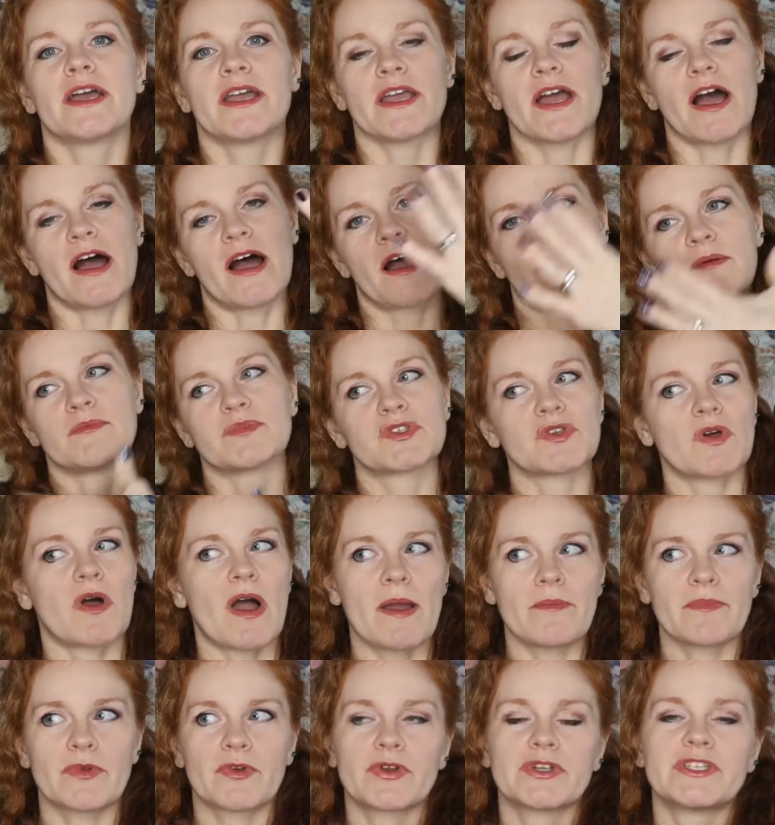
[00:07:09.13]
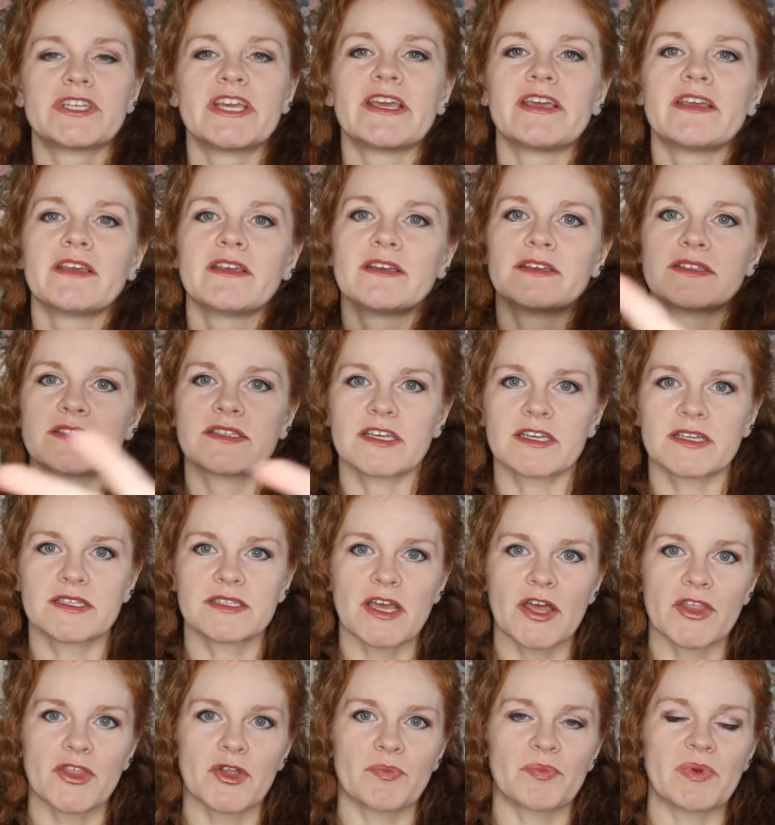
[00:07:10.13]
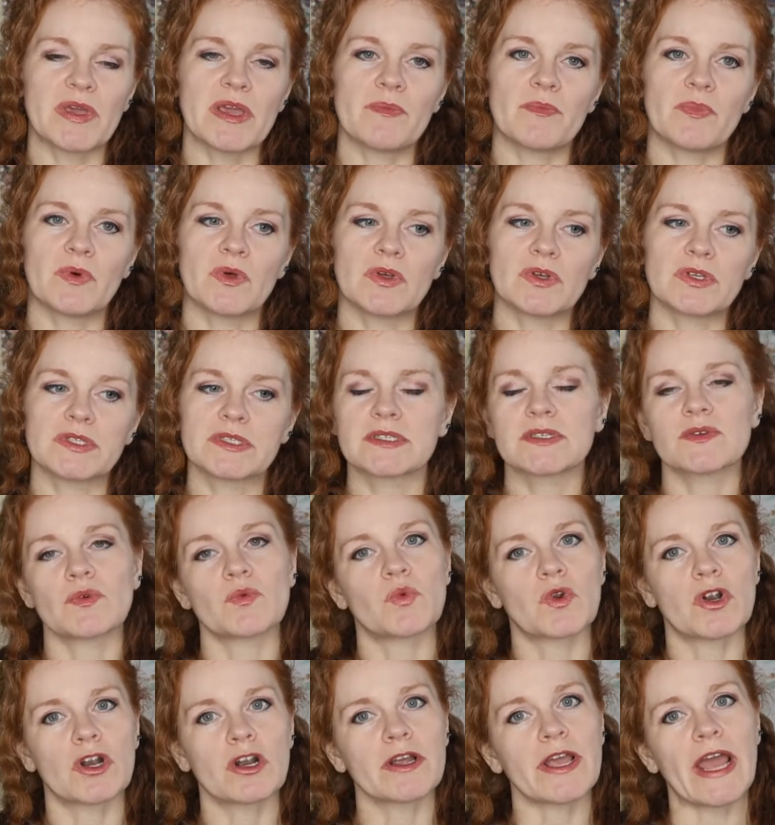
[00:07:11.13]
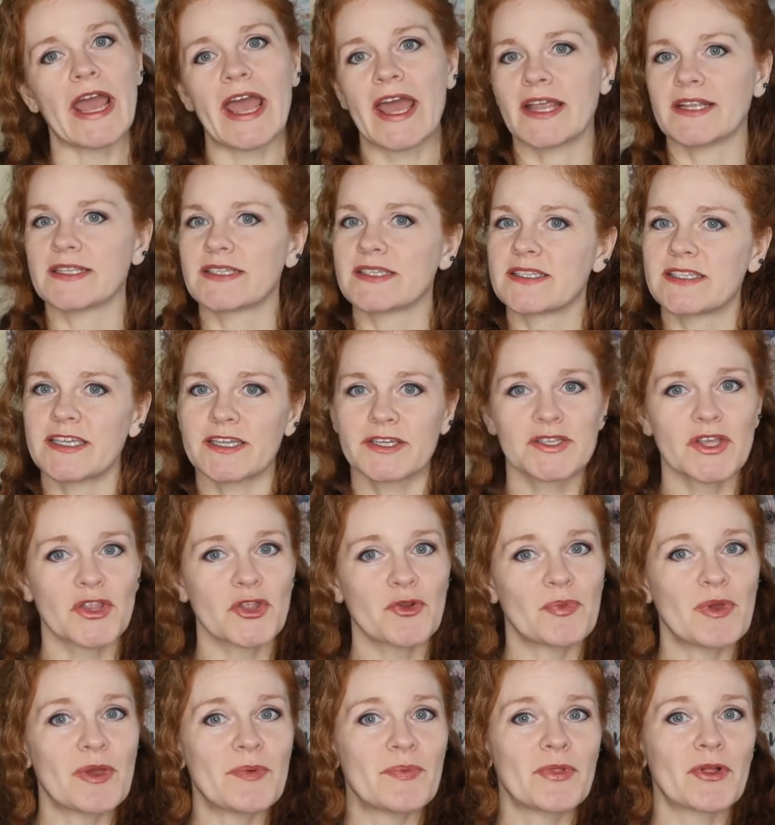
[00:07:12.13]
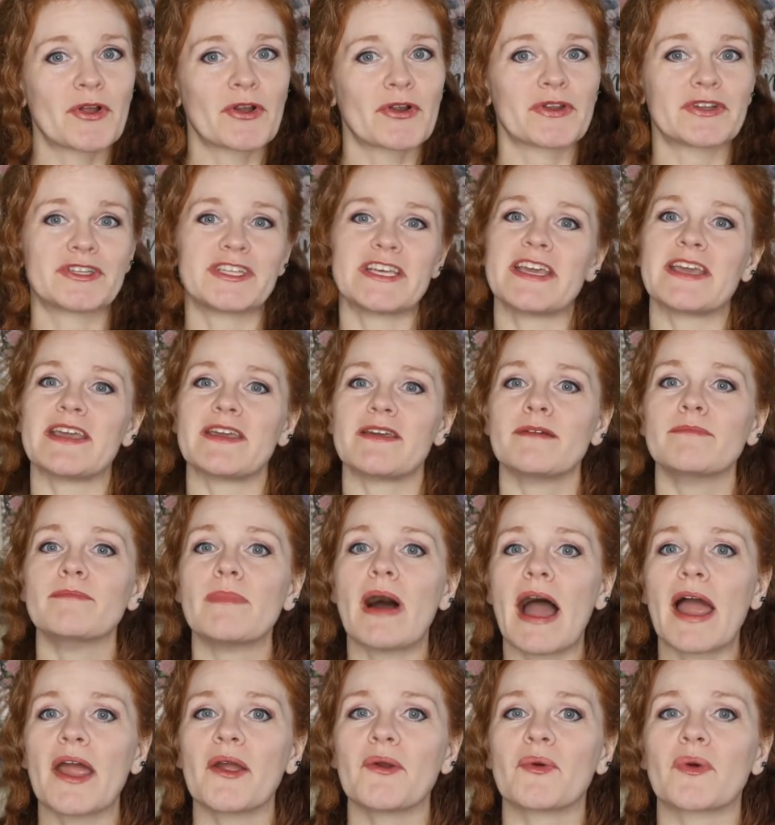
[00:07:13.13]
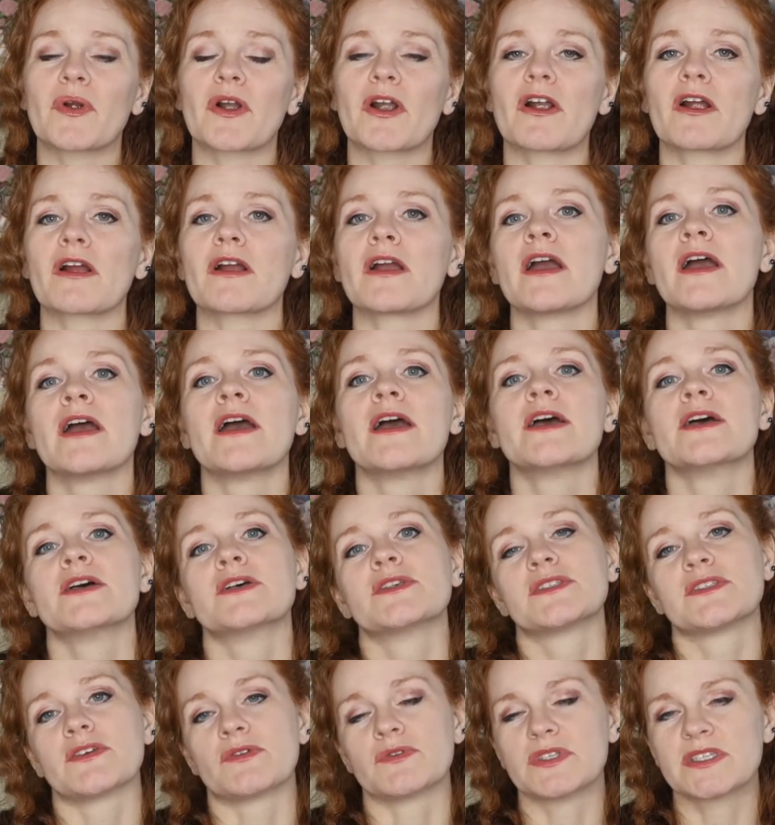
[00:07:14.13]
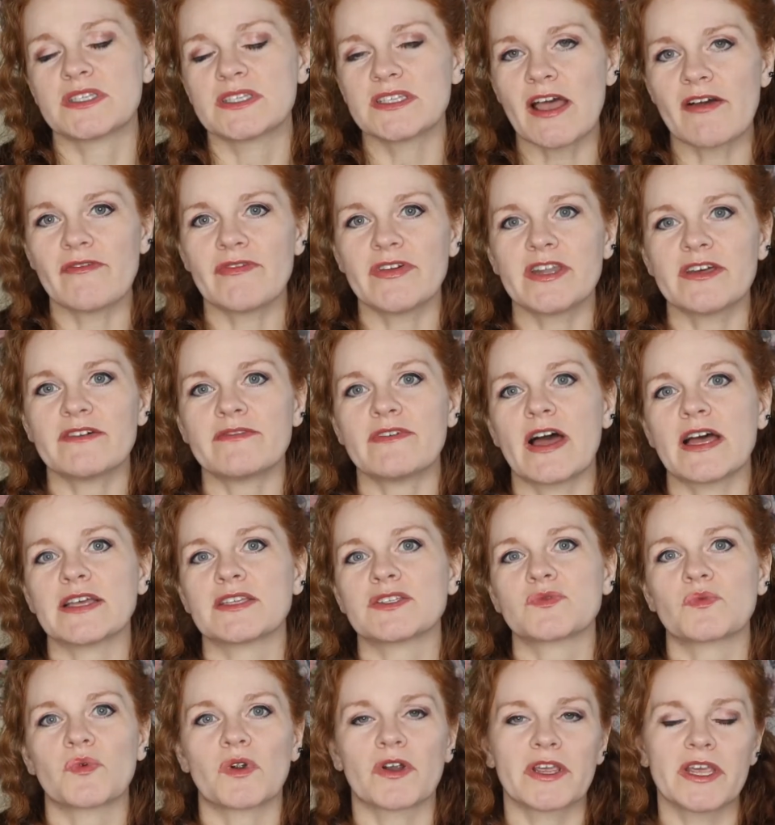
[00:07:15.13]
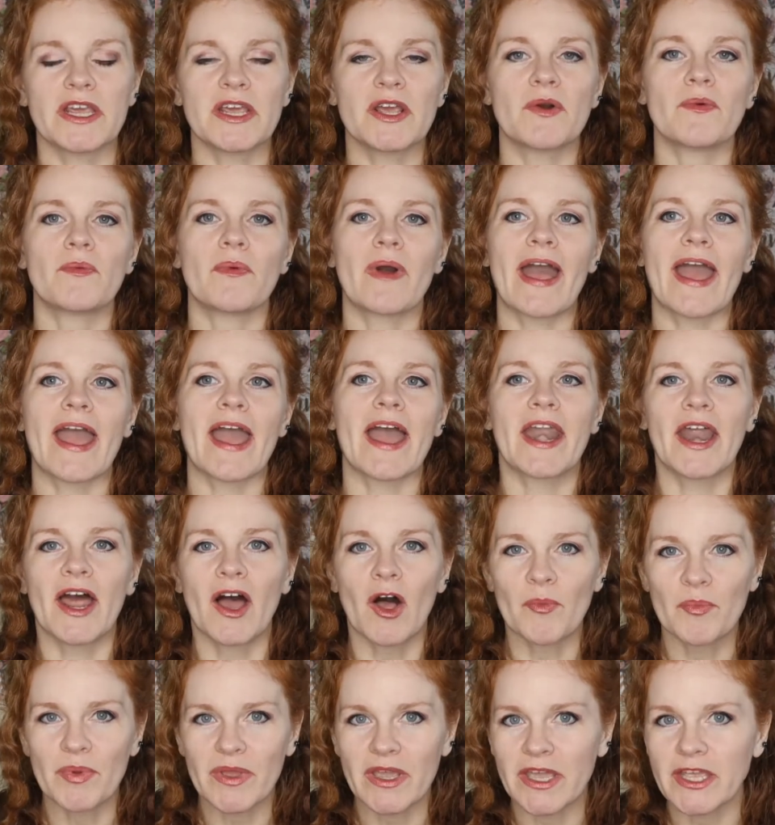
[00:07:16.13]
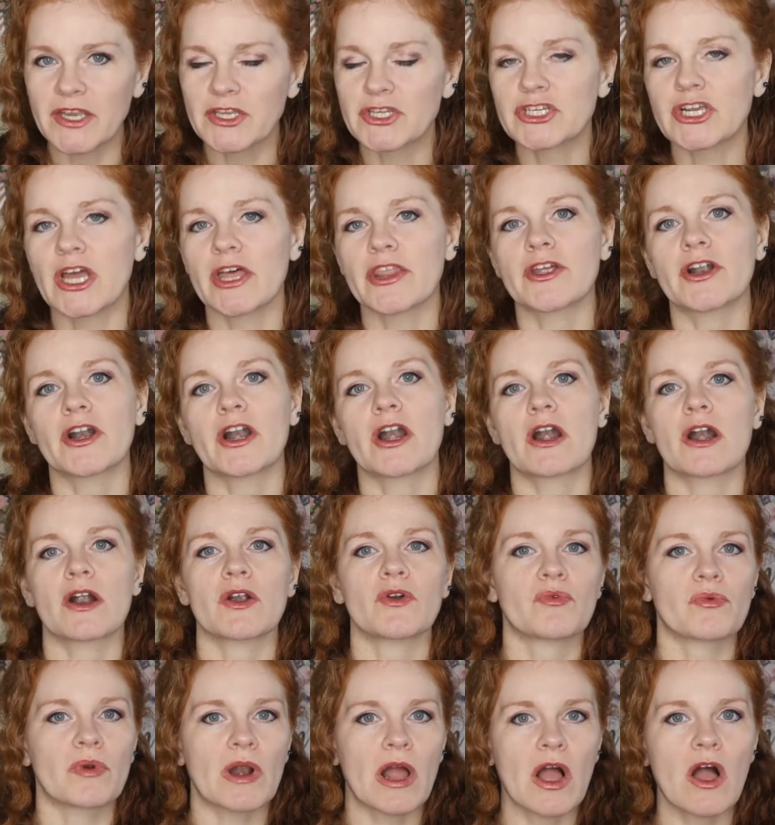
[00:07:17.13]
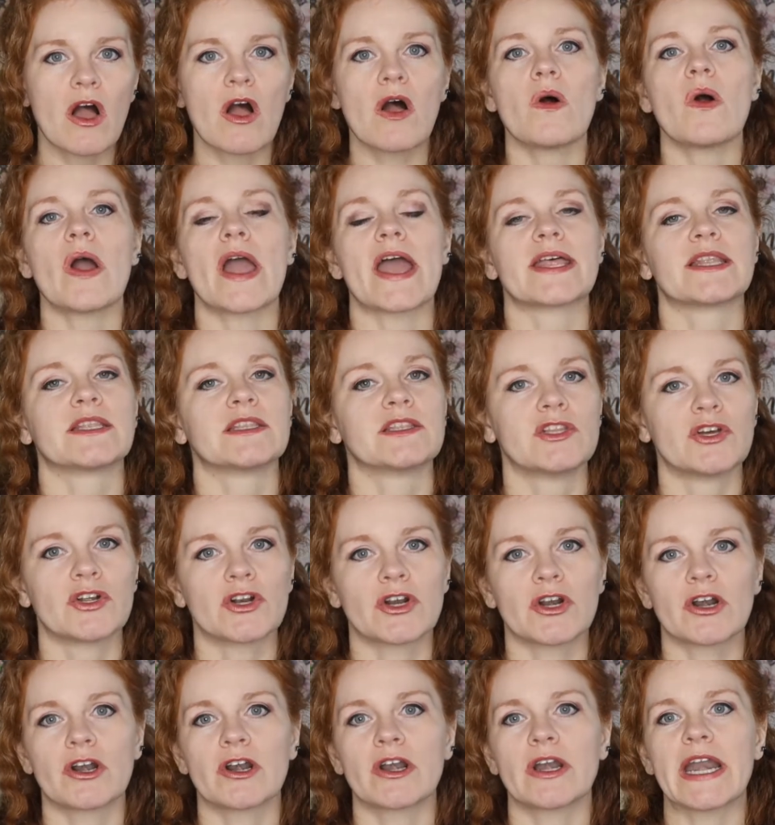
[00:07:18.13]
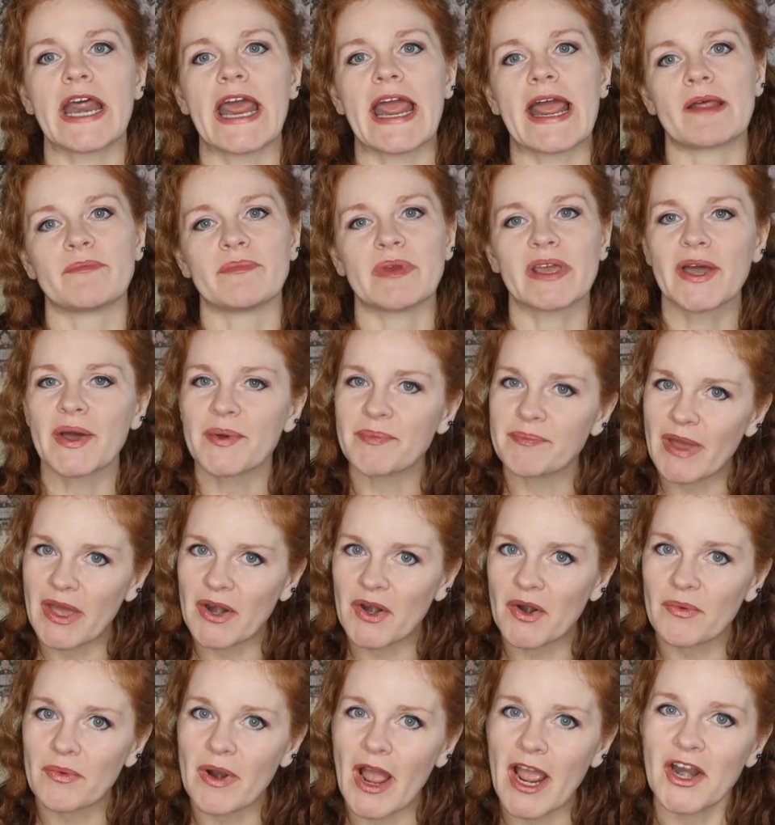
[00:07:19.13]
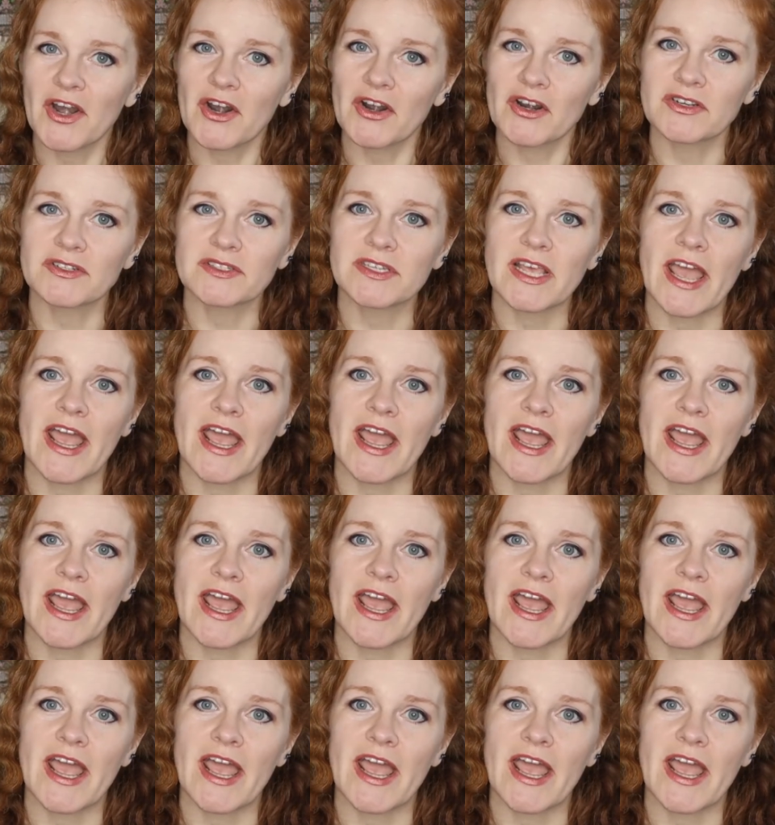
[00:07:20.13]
So I'm critiquing 6 other people's work, and 6 other people are critiquing my work. So 7 of us working away at helping each other grow and learn and become better writers.